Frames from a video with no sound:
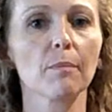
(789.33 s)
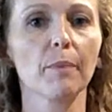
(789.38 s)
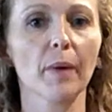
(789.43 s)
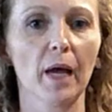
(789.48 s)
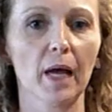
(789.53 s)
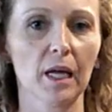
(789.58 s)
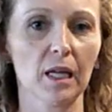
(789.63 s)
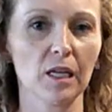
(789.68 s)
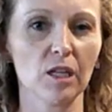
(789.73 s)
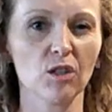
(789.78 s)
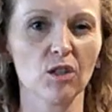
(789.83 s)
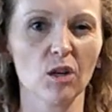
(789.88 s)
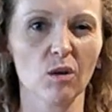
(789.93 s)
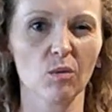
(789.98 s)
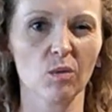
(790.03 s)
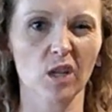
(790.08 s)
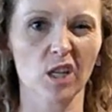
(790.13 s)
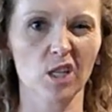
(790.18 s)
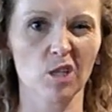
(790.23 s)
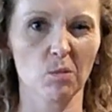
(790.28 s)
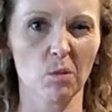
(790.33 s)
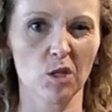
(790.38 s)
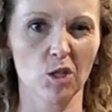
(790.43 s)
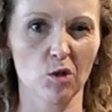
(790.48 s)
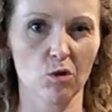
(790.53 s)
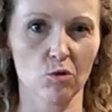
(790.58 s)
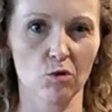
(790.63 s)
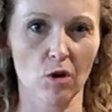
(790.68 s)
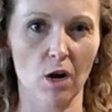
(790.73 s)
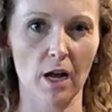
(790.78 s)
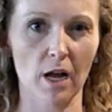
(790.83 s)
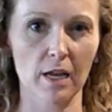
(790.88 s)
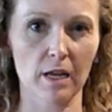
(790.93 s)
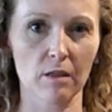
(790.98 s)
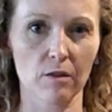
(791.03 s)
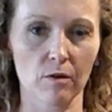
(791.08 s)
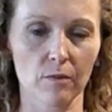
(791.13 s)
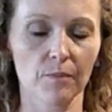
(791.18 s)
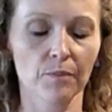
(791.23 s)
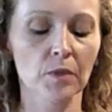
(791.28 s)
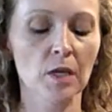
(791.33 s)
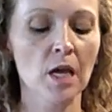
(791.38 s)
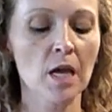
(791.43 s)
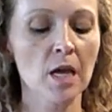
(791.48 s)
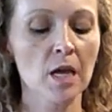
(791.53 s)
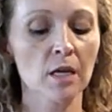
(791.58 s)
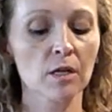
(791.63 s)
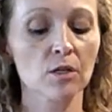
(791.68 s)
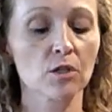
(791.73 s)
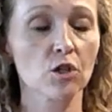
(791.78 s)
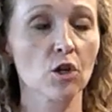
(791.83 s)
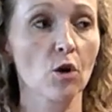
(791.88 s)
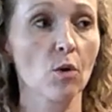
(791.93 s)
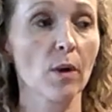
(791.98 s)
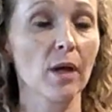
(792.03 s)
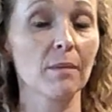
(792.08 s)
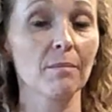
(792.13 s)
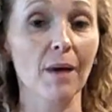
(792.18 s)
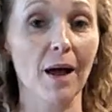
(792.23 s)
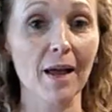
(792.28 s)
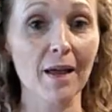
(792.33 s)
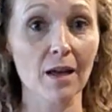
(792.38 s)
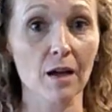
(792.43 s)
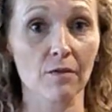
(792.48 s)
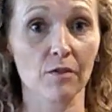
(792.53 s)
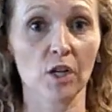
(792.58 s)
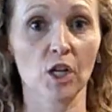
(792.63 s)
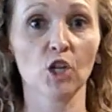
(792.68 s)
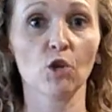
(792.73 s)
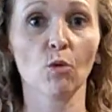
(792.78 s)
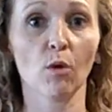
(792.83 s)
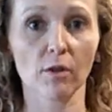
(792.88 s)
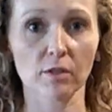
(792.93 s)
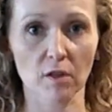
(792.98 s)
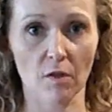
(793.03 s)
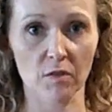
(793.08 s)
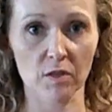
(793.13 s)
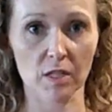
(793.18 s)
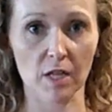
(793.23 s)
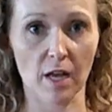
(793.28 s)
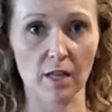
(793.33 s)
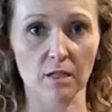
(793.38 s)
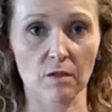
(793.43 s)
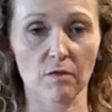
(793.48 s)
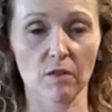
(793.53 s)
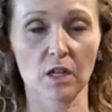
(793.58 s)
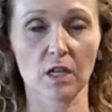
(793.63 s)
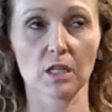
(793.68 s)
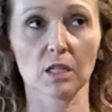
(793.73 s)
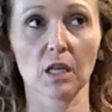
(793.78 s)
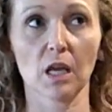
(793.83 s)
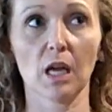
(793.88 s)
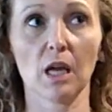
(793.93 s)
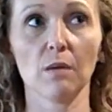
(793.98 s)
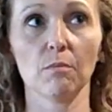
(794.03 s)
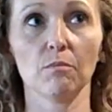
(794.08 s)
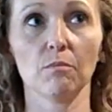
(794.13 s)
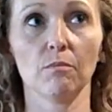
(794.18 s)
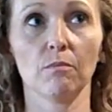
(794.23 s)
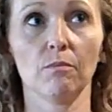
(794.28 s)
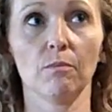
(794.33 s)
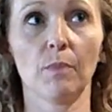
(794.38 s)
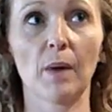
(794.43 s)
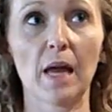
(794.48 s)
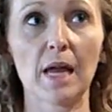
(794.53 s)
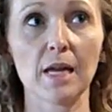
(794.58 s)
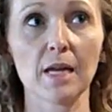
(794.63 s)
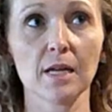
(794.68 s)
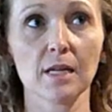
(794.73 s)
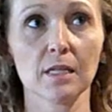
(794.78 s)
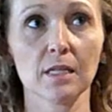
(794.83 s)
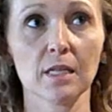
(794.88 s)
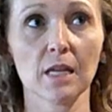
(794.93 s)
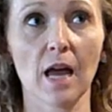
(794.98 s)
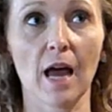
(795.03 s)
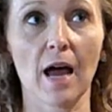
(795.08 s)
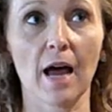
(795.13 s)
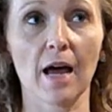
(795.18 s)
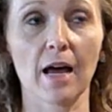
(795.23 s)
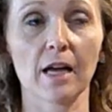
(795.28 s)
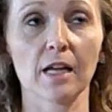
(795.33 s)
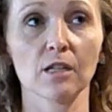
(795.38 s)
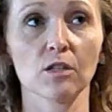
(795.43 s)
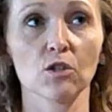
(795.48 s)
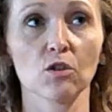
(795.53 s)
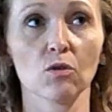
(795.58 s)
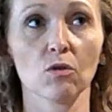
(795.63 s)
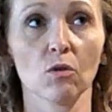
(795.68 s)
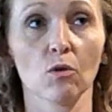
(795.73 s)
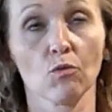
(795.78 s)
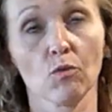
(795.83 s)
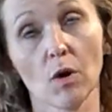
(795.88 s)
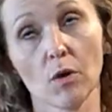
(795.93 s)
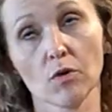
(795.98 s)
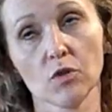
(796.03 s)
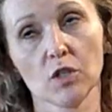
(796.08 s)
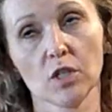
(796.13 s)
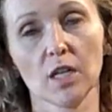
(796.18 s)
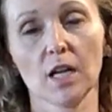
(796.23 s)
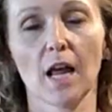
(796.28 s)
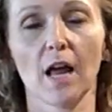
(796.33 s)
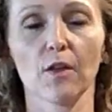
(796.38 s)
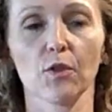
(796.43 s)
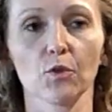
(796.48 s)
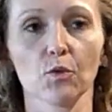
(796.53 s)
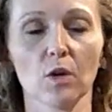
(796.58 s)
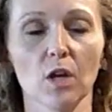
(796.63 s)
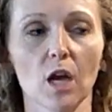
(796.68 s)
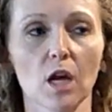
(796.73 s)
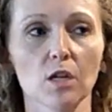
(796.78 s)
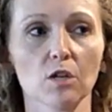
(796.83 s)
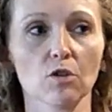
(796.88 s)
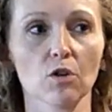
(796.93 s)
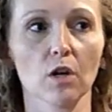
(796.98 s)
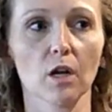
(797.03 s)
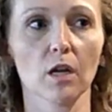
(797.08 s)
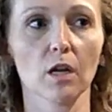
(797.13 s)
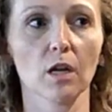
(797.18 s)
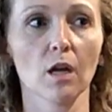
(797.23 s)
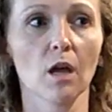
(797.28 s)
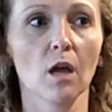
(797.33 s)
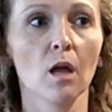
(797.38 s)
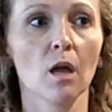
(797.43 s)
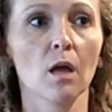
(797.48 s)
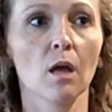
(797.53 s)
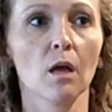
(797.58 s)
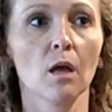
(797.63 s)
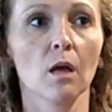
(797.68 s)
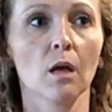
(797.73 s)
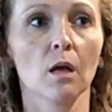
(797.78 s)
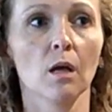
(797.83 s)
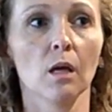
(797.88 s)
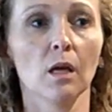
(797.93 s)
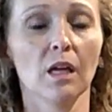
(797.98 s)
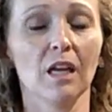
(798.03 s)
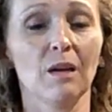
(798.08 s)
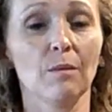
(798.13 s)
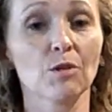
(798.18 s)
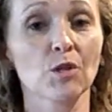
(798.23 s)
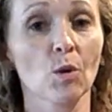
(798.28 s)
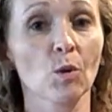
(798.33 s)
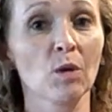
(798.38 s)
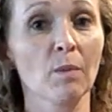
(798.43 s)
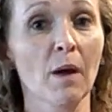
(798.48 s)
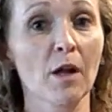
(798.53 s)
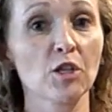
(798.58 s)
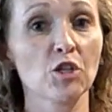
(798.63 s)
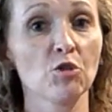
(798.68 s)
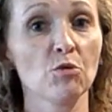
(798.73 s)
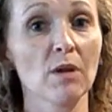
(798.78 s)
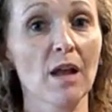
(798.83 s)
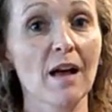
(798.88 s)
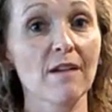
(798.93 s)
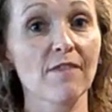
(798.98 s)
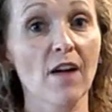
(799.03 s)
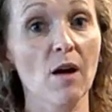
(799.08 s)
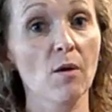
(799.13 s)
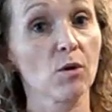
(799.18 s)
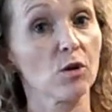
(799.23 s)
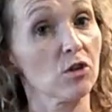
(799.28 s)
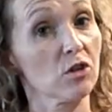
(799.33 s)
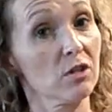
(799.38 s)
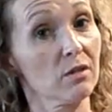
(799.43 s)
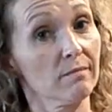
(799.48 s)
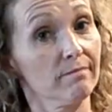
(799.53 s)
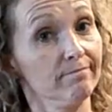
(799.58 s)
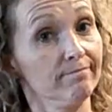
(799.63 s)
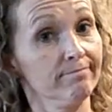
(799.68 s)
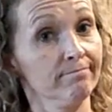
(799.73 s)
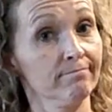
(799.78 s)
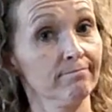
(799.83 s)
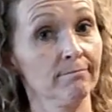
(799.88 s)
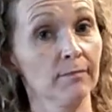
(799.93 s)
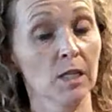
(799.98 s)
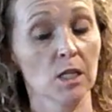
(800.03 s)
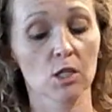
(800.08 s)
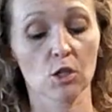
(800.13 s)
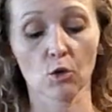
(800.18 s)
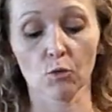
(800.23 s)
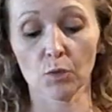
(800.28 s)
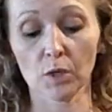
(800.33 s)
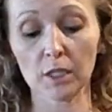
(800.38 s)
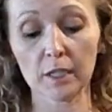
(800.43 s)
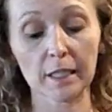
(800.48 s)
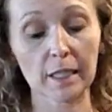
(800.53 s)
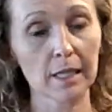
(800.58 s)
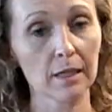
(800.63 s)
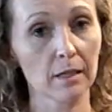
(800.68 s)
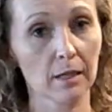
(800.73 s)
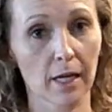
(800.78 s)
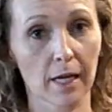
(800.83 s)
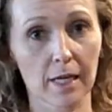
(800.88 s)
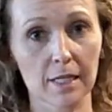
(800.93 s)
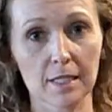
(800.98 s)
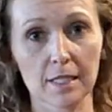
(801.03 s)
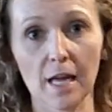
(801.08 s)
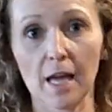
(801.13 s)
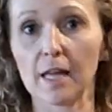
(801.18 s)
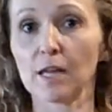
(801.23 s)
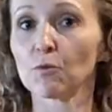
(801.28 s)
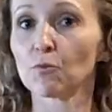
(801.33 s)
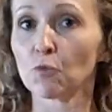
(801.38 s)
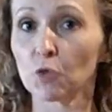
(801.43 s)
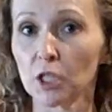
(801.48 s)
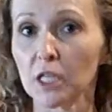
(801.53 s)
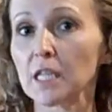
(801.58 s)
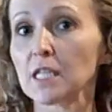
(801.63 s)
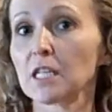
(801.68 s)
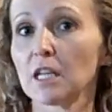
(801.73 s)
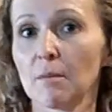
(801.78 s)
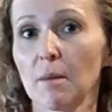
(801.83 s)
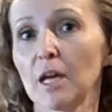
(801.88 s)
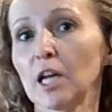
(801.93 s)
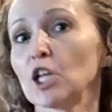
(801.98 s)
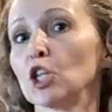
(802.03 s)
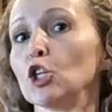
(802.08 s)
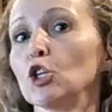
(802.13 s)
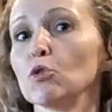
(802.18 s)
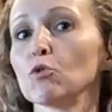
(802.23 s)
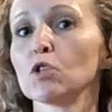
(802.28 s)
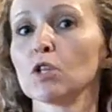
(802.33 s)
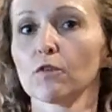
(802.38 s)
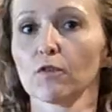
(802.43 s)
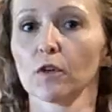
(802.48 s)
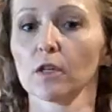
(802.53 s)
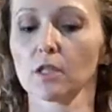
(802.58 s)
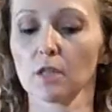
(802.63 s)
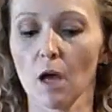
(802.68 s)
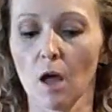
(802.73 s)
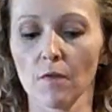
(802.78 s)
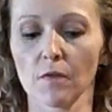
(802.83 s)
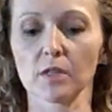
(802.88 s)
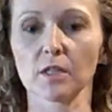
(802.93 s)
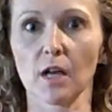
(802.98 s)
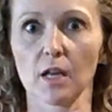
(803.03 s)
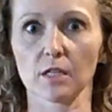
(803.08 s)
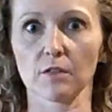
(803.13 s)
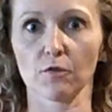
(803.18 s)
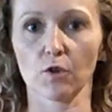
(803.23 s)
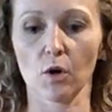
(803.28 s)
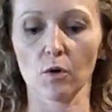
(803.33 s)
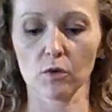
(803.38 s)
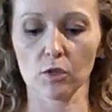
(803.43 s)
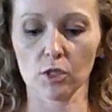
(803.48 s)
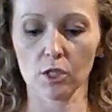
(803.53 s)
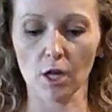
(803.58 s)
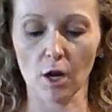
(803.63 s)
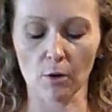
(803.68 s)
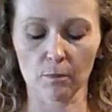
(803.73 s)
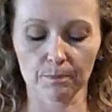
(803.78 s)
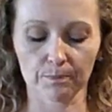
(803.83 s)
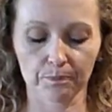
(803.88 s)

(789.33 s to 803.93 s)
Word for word: but you don't want it to be too dry either. So in my oven, and you all saw the size of this, it baked at, or roasted at 300. It was only about two and a half hours. So really, like I said, it really is gonna make a huge difference on the size of roast. So